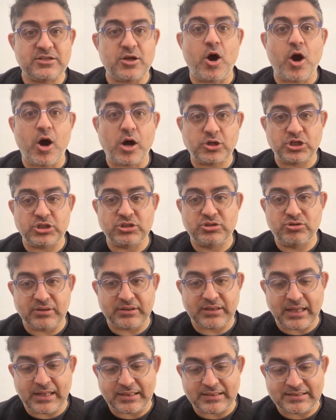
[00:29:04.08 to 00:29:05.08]
oxygen getting
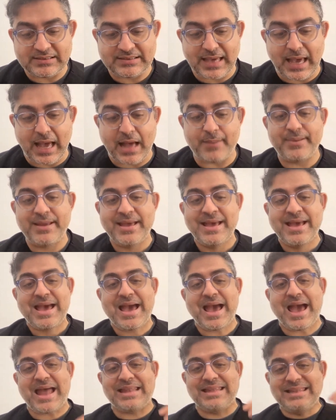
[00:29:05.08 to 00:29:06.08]
to the scalp,
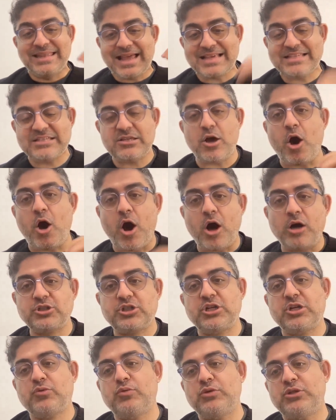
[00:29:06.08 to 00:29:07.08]
and less
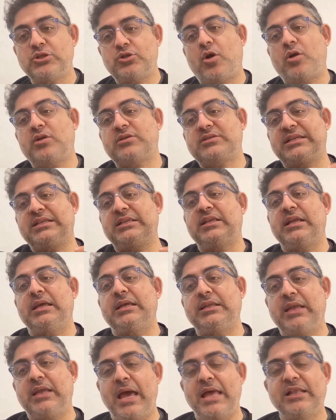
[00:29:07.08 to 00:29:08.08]
oxygen results in,
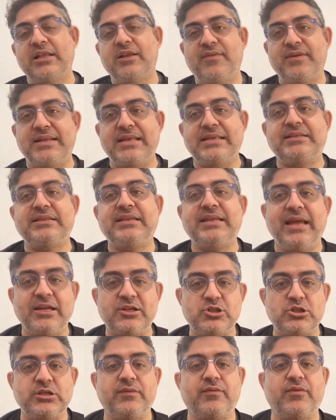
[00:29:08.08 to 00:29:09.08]
in, elevated
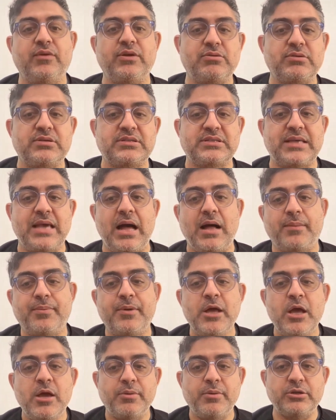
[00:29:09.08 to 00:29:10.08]
DHT level in your scalp
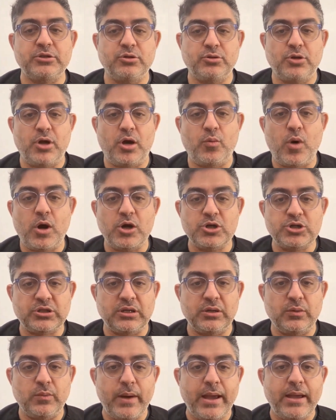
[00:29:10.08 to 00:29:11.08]
because you're not washing it
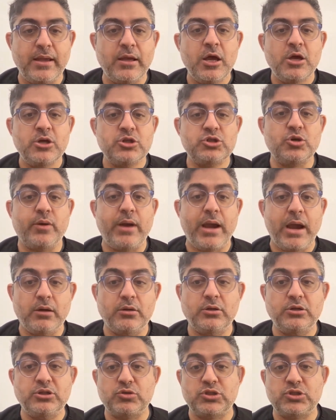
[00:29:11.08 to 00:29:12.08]
away. So
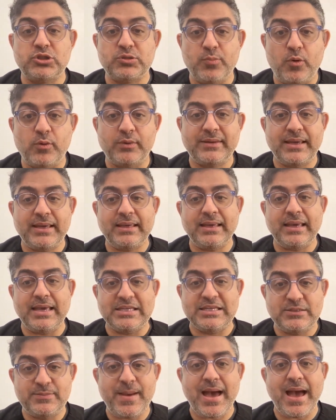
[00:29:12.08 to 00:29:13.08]
hair, so smoking
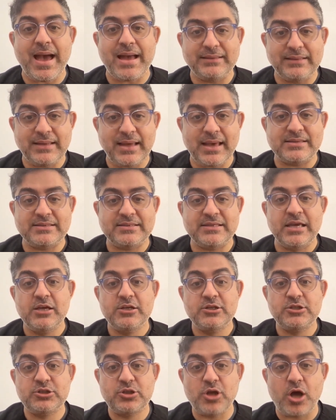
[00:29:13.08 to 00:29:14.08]
is bad. Yes,
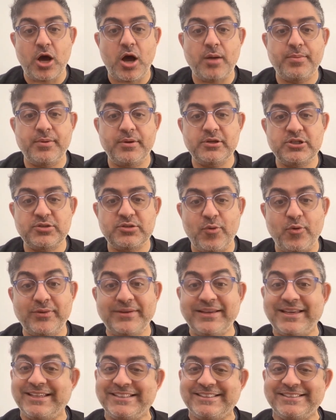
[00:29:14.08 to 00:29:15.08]
stop smoking.